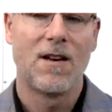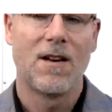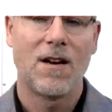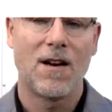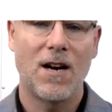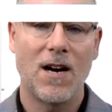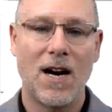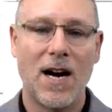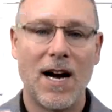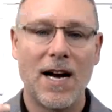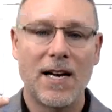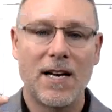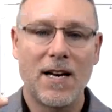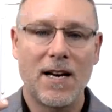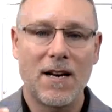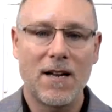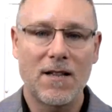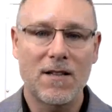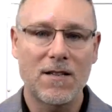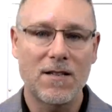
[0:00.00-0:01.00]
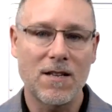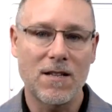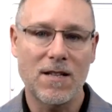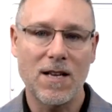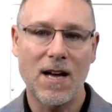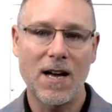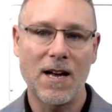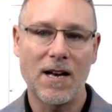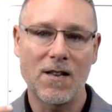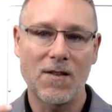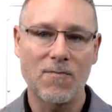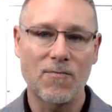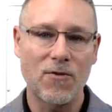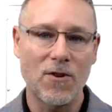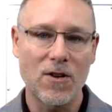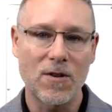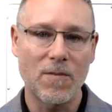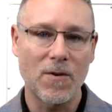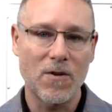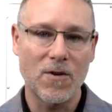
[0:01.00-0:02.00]
ideas, designs, and
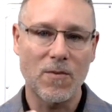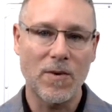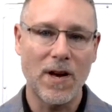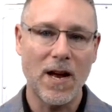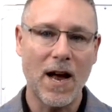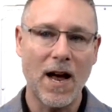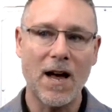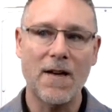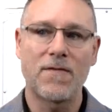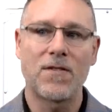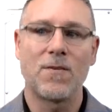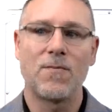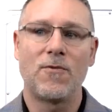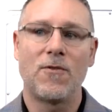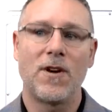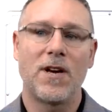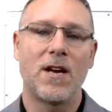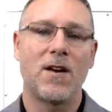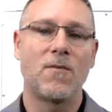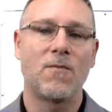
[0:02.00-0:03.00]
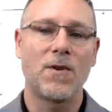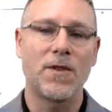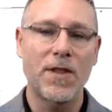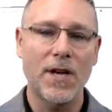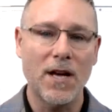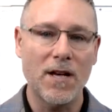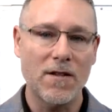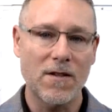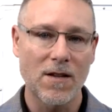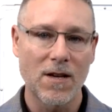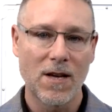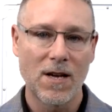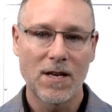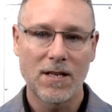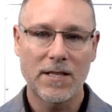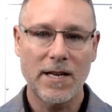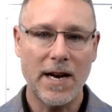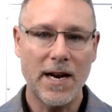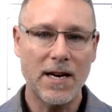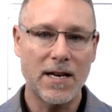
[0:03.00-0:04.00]
principles that we have to bring in with us
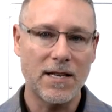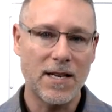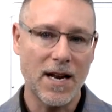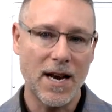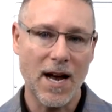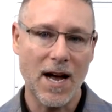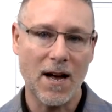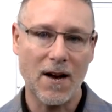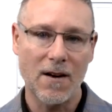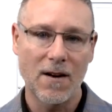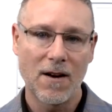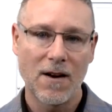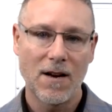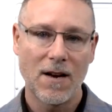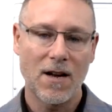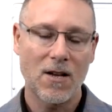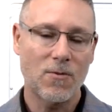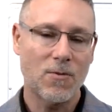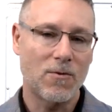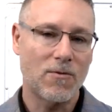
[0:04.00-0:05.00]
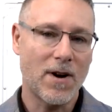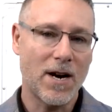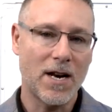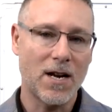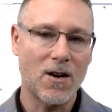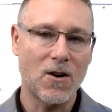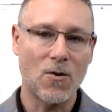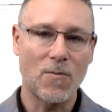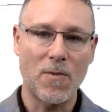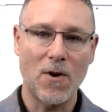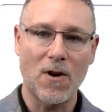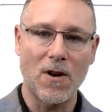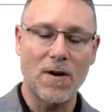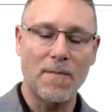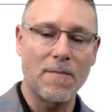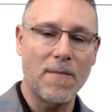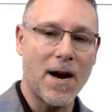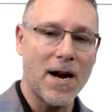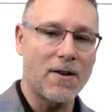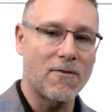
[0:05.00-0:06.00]
day in and day out as we're writing code both at a
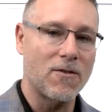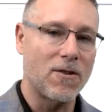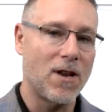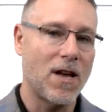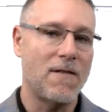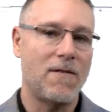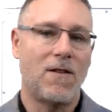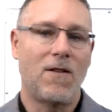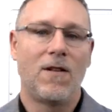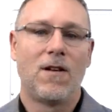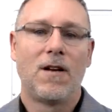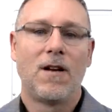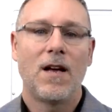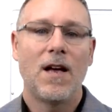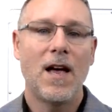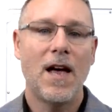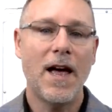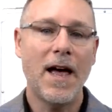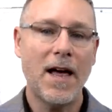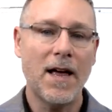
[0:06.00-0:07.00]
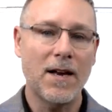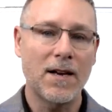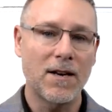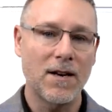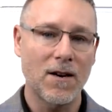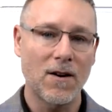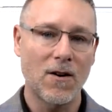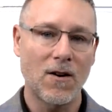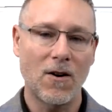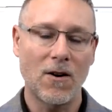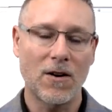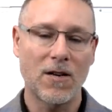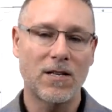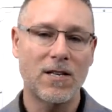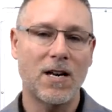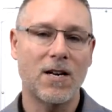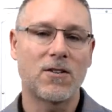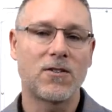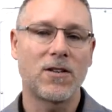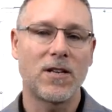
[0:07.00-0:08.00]
micro level and
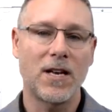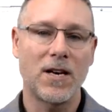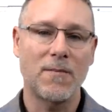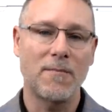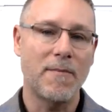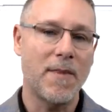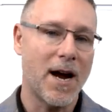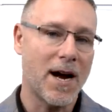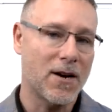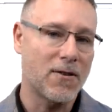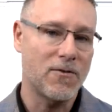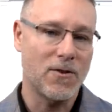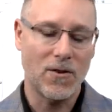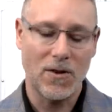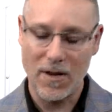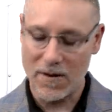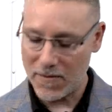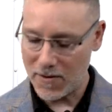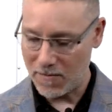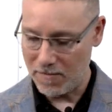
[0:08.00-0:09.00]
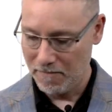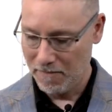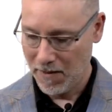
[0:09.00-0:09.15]
architecturally at a macro level.